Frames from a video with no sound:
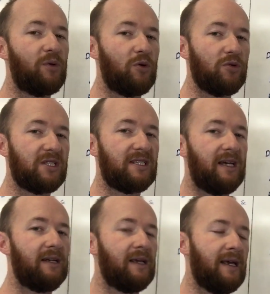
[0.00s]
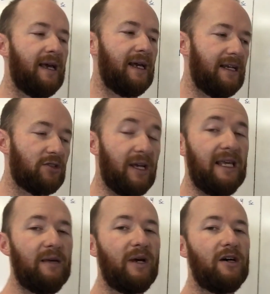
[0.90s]
who sit and answer
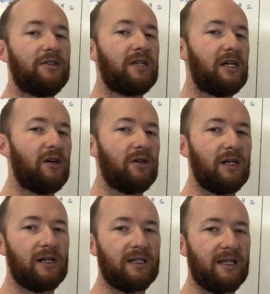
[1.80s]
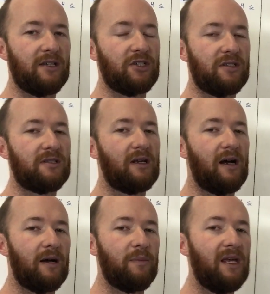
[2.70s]
emails and go to contentious
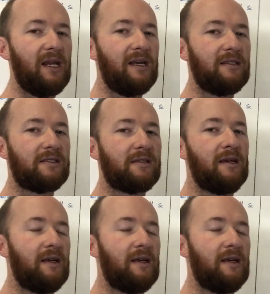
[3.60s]
meetings